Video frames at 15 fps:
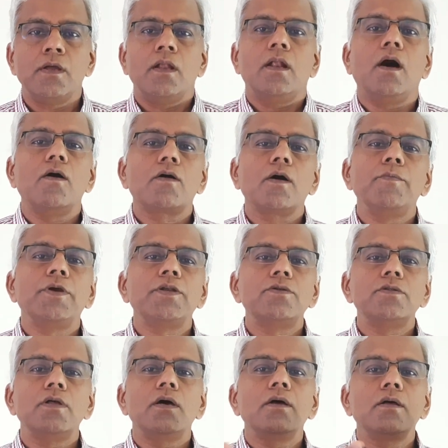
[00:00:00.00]
Now coming to
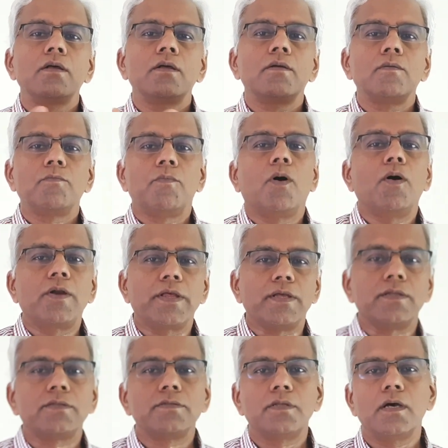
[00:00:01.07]
the body,
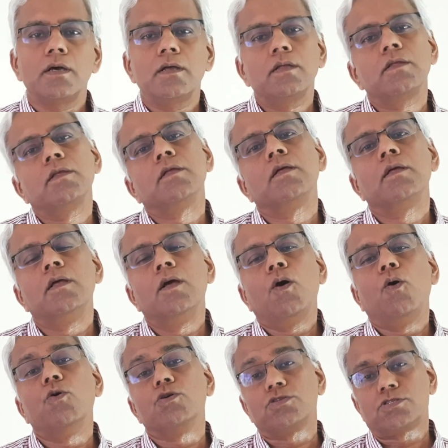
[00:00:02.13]
the
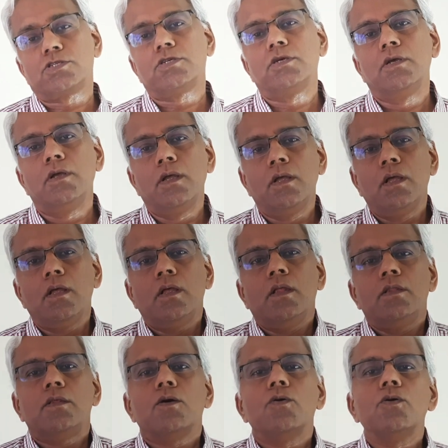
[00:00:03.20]
host.
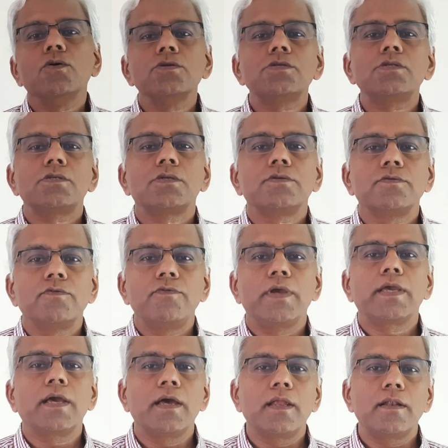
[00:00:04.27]
The host, we
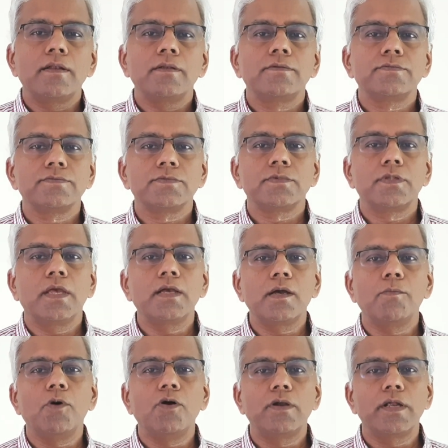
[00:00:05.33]
can think
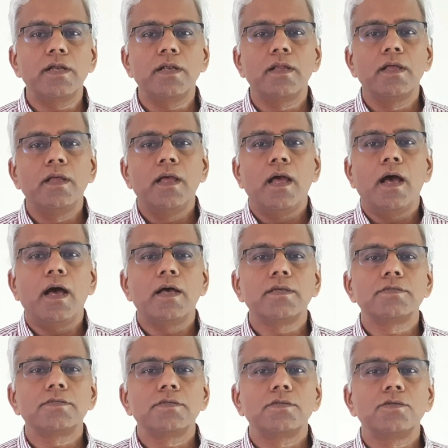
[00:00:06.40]
about it
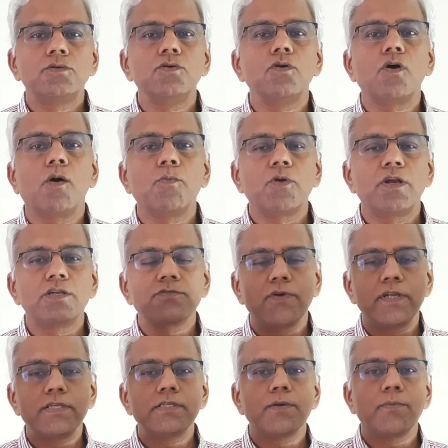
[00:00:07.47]
as two components. One
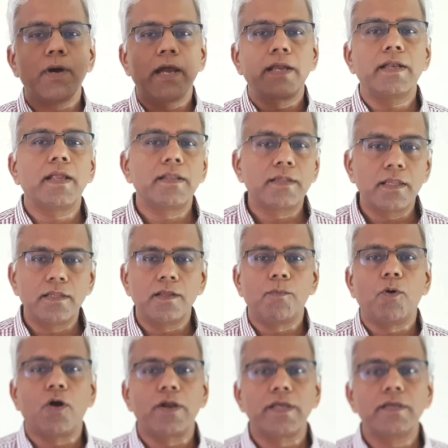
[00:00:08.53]
is the mind and then the
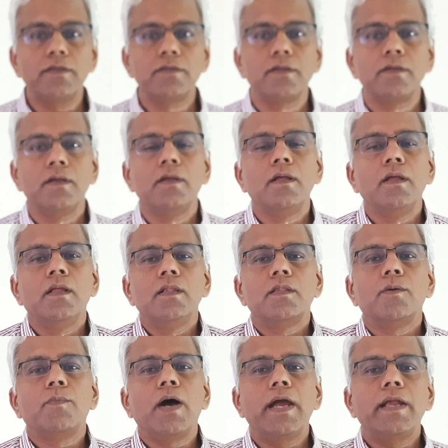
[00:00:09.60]
body. The
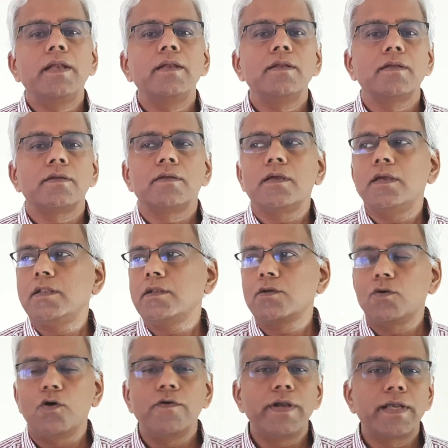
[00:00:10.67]
mind, in
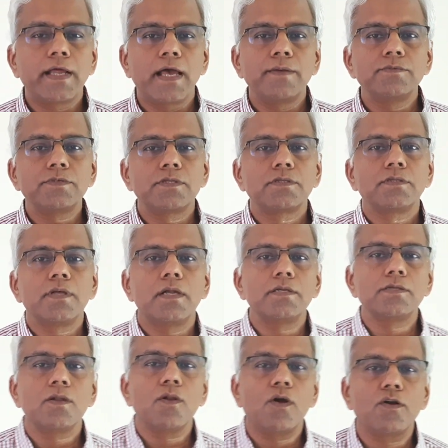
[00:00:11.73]
COVID times, there is a
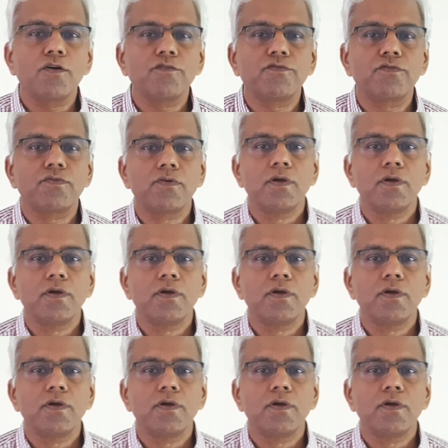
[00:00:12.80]
lot of